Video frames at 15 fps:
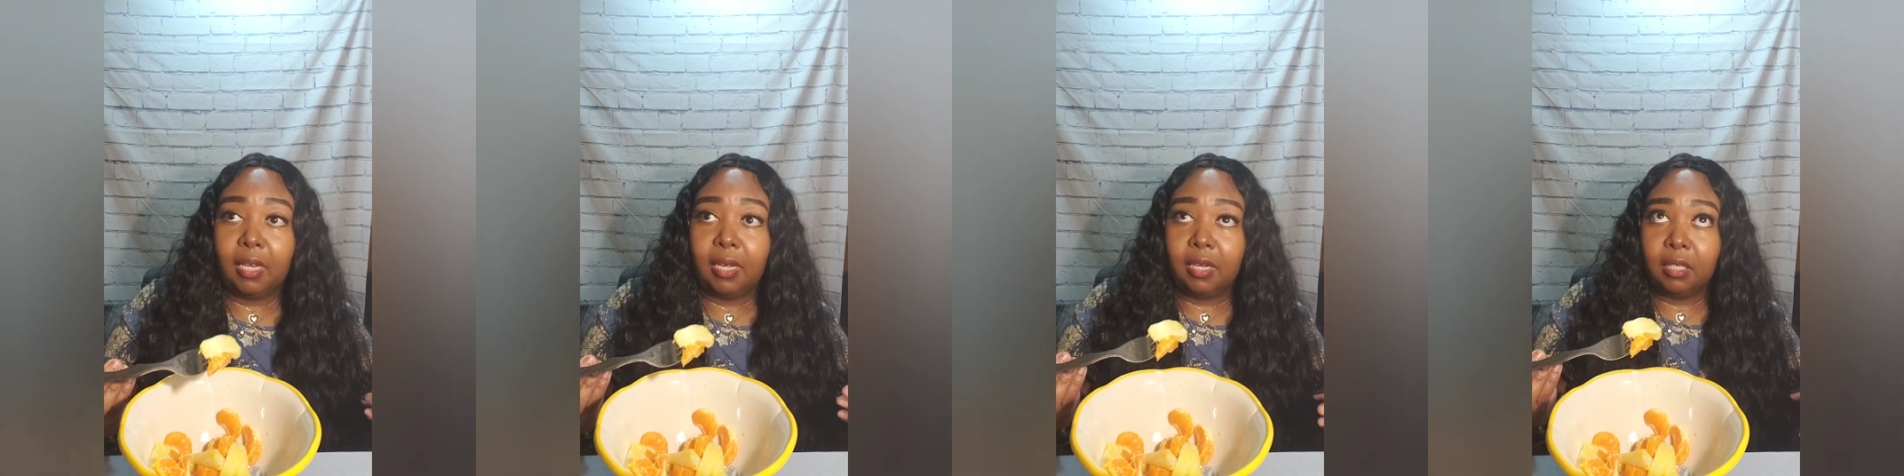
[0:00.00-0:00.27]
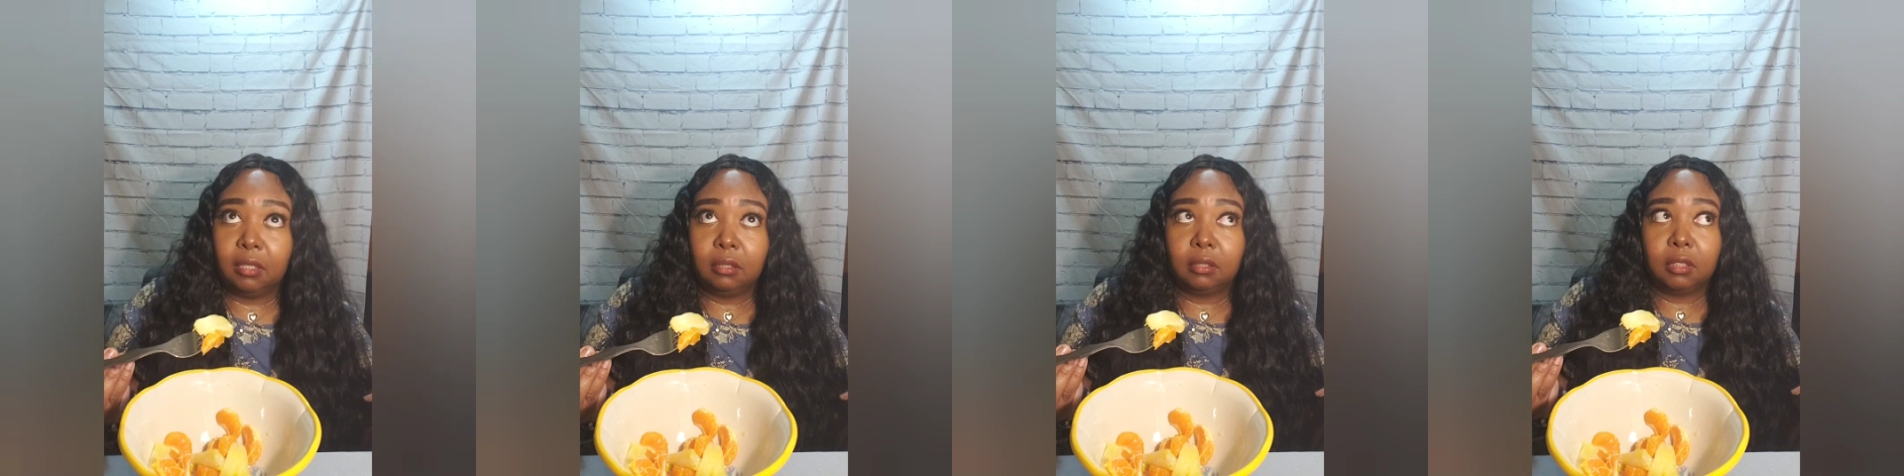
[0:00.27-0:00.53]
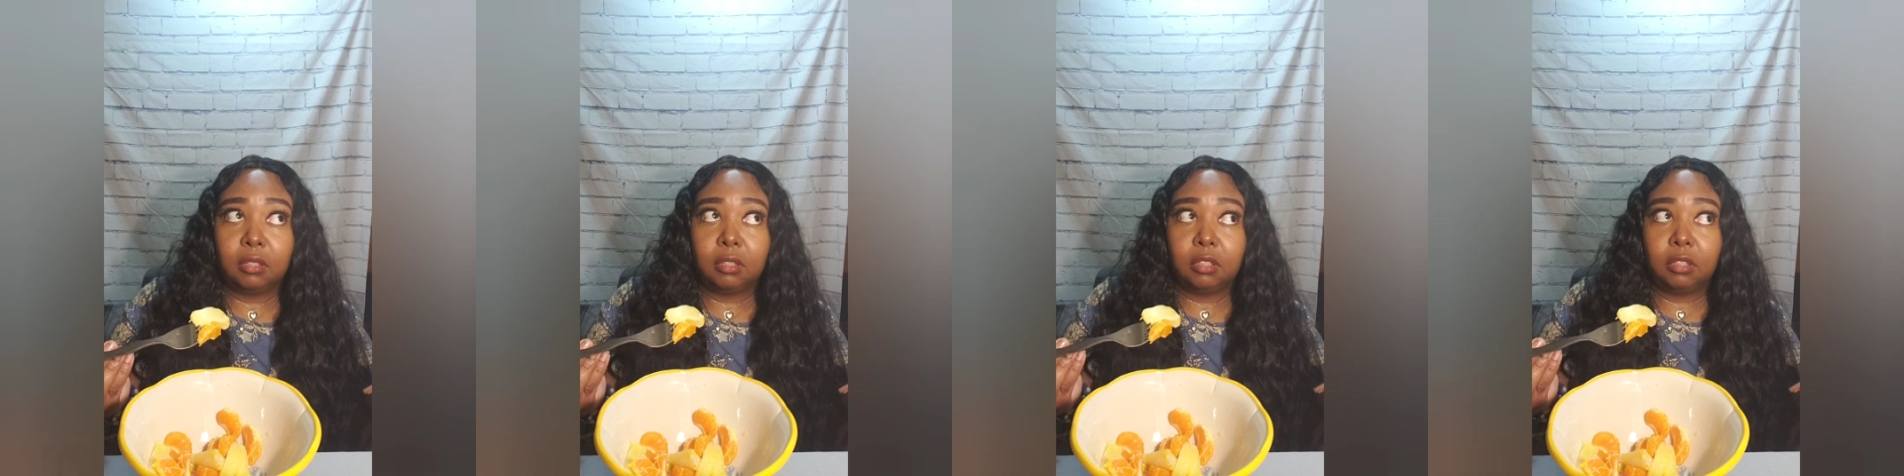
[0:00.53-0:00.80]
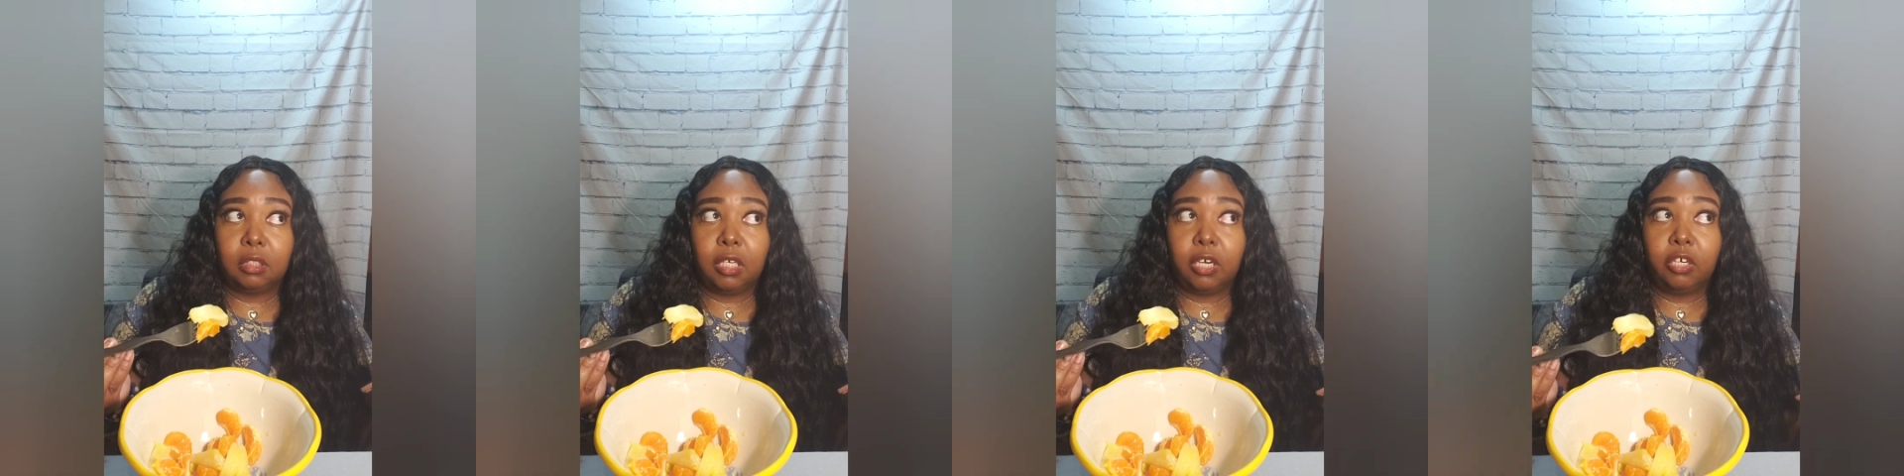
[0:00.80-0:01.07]
Like
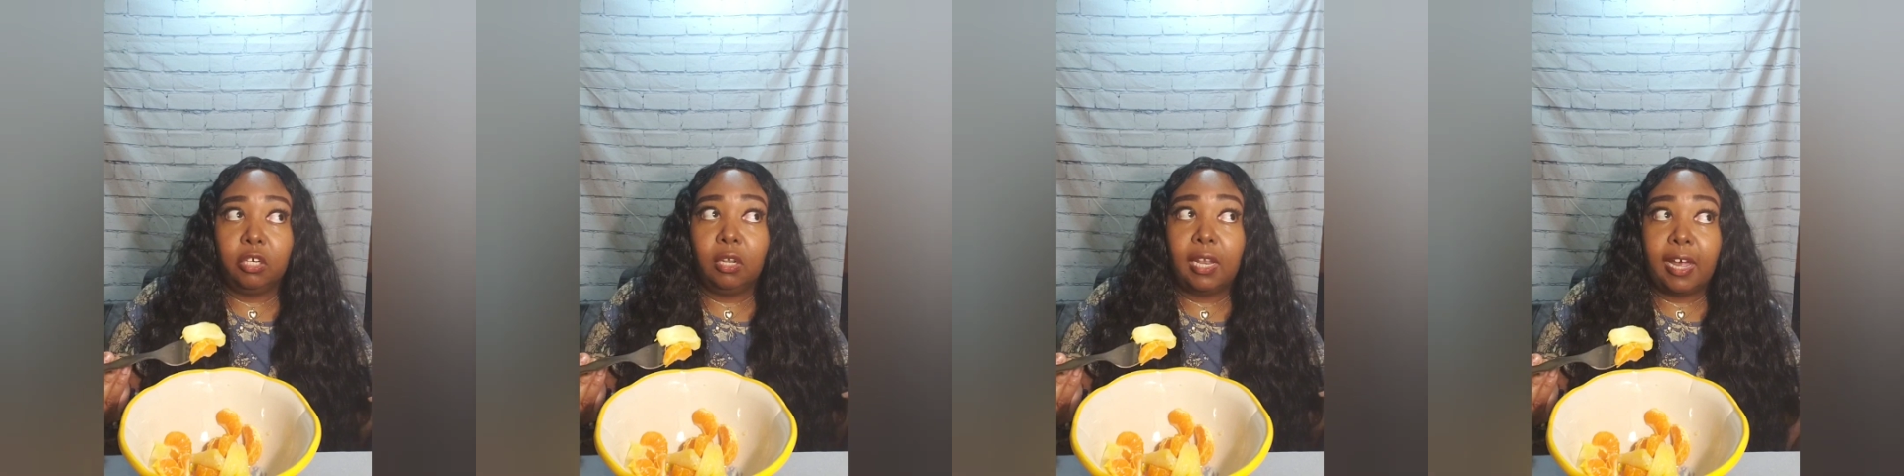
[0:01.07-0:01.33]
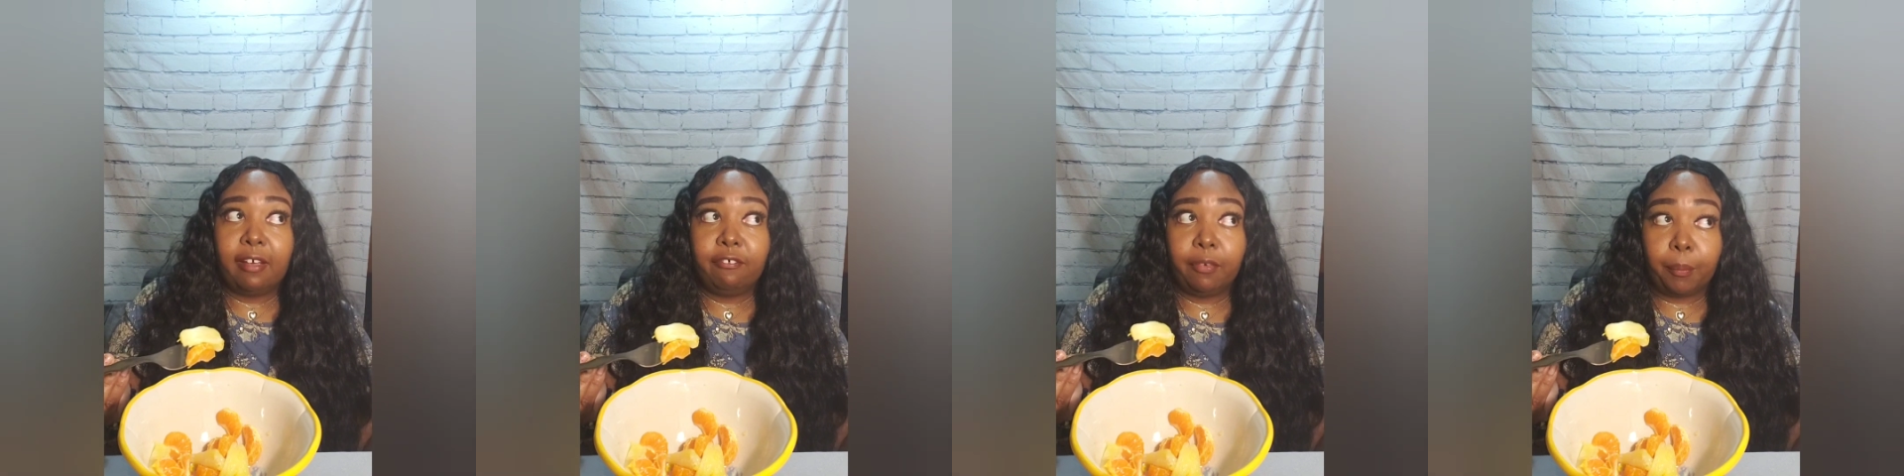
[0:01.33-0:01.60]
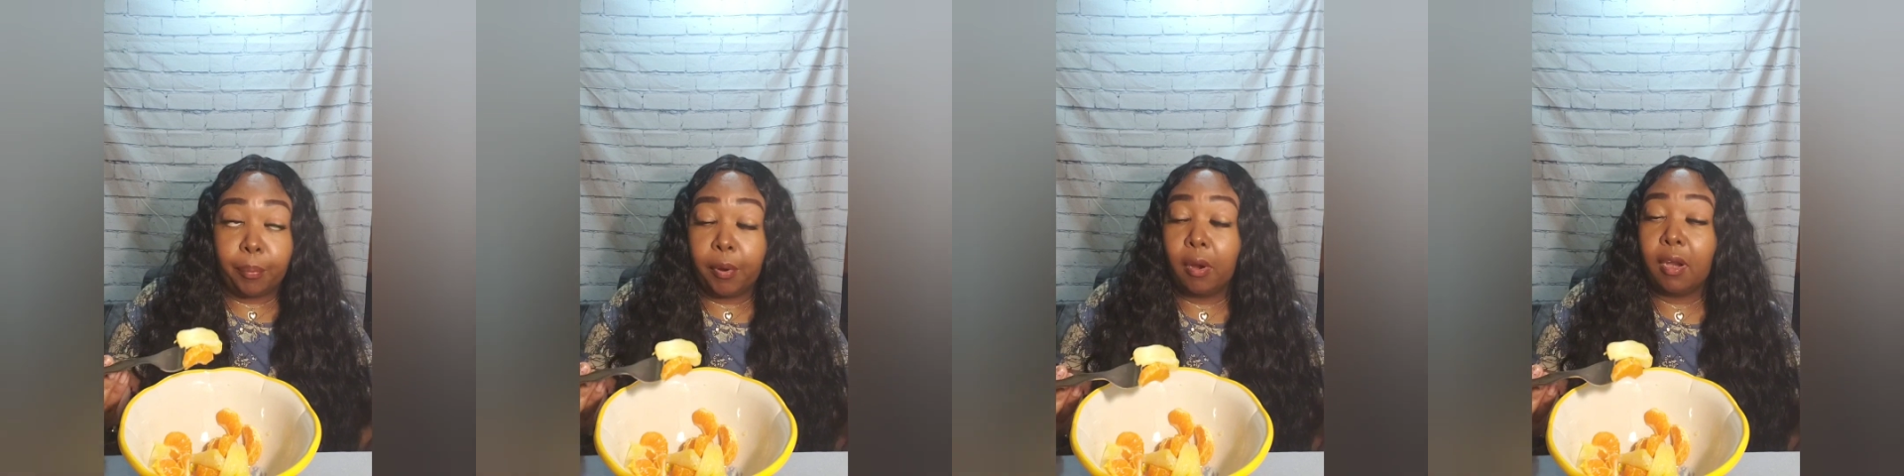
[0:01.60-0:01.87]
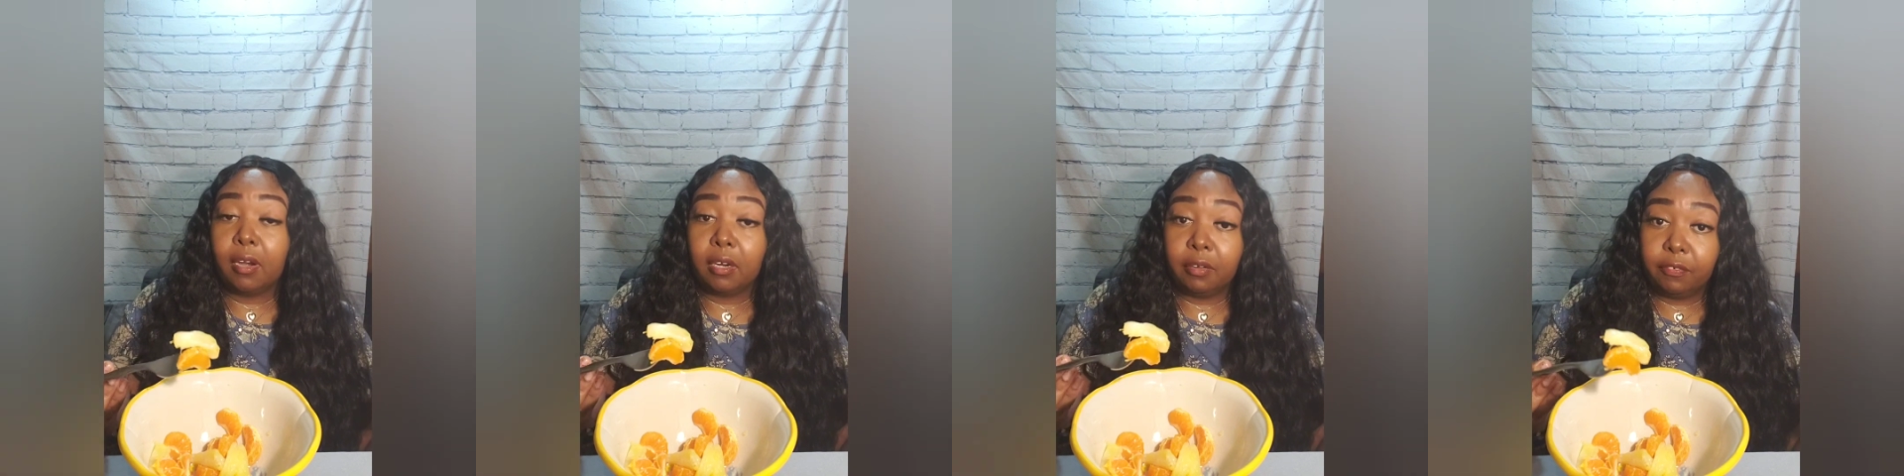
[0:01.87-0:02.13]
tear your life apart